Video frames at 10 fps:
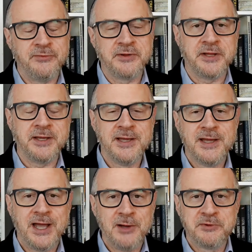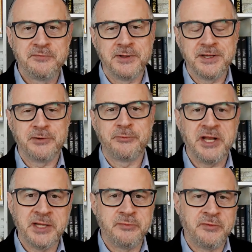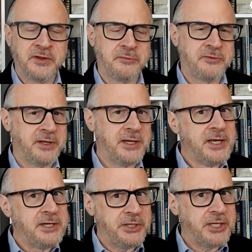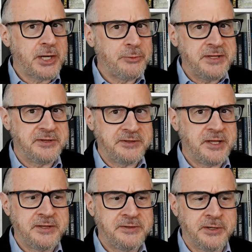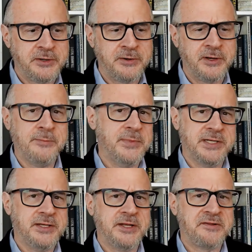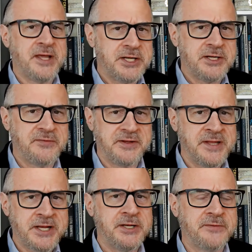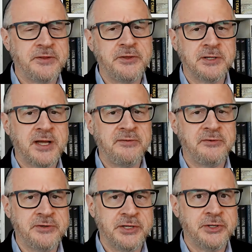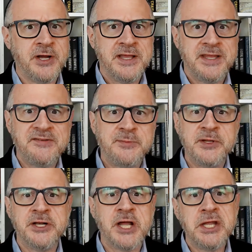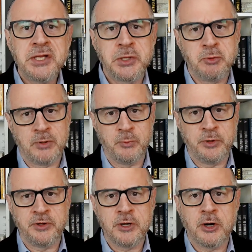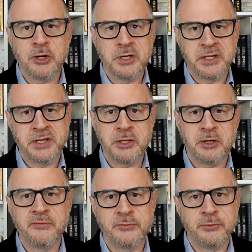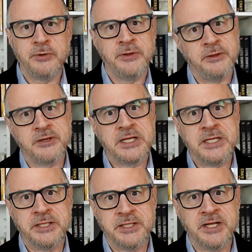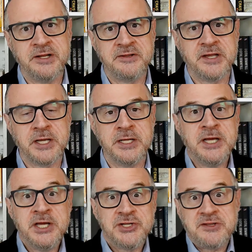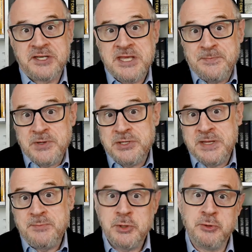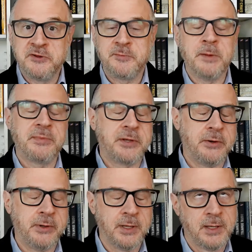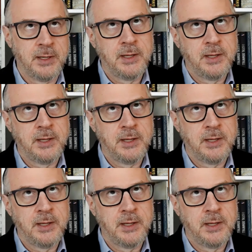And it's like, I almost felt like a writing professor saying, you got to raise the stakes here, Mindy. It's not enough. It's not enough that their lives are in danger. They have to be in an ice storm where the car could skid off the road and they'll get killed at any second, just to keep the goosebumps going.